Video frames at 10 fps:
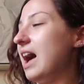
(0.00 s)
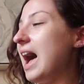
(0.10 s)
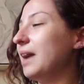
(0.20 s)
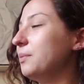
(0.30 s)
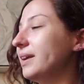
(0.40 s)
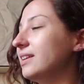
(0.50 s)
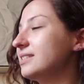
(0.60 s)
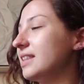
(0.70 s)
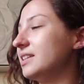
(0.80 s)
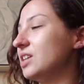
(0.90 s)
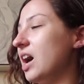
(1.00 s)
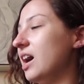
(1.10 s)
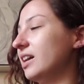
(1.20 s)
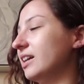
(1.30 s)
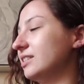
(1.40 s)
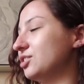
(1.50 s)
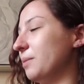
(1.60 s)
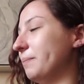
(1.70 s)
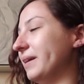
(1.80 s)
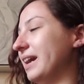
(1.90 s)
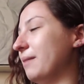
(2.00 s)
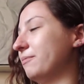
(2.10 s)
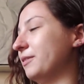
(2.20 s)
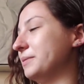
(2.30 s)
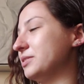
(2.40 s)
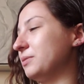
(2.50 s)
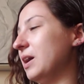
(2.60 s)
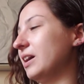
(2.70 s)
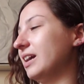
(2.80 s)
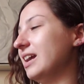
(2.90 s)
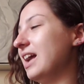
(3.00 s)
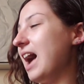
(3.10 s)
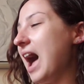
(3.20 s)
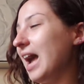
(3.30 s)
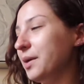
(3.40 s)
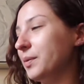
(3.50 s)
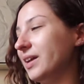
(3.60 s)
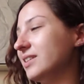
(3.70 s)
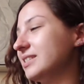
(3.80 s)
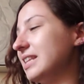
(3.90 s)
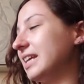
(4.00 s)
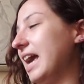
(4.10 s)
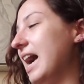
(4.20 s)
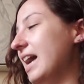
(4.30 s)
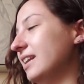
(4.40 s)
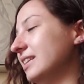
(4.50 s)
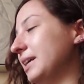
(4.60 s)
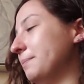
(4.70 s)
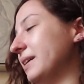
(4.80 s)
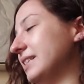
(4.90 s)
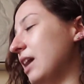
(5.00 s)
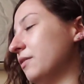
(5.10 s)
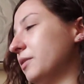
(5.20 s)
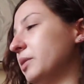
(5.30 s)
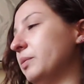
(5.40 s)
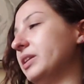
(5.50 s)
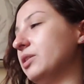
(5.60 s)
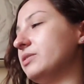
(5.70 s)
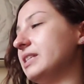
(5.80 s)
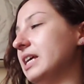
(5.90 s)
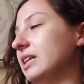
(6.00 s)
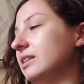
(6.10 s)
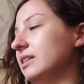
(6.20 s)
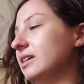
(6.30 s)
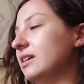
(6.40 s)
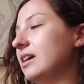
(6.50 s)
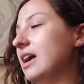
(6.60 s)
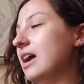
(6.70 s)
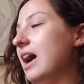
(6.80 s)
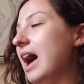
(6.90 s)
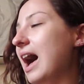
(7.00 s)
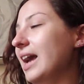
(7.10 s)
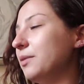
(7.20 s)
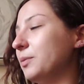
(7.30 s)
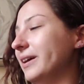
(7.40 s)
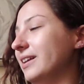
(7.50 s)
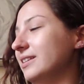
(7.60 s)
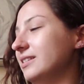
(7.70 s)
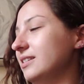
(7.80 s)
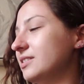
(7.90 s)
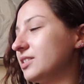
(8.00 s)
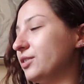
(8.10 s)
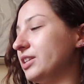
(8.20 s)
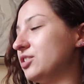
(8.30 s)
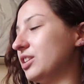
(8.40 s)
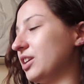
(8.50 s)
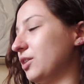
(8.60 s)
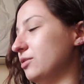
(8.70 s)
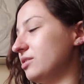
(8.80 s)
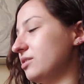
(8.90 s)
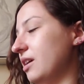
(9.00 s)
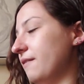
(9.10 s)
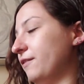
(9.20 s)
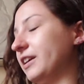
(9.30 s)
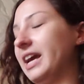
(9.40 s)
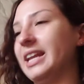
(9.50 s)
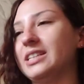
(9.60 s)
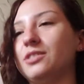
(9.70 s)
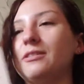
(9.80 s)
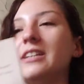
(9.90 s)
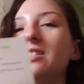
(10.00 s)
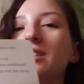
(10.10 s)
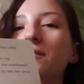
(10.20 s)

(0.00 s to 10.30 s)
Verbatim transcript: I will, said the dog jumping up from his rug. I will, said the cat, leaping down from the window sill. I will, screeched the goose, forgetting to rest her